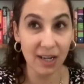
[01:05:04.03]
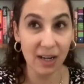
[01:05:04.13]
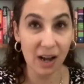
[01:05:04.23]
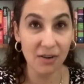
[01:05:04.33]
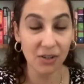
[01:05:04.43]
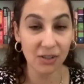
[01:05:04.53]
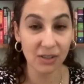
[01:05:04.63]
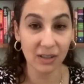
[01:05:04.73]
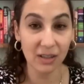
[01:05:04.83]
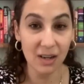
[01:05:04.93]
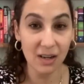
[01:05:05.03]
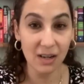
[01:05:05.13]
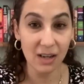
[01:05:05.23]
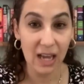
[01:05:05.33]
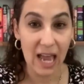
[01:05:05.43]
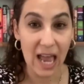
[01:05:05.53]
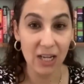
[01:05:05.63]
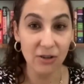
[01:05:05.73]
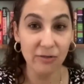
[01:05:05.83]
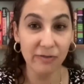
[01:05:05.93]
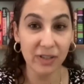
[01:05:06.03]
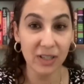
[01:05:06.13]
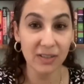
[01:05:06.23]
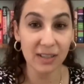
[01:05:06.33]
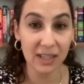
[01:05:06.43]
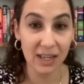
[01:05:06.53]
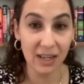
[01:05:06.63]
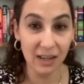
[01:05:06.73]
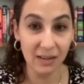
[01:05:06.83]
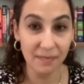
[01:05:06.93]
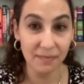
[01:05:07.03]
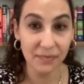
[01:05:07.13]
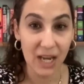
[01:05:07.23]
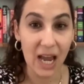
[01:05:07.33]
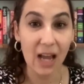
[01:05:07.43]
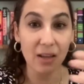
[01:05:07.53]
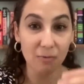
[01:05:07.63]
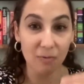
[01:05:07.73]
and understood and you feel seen. And the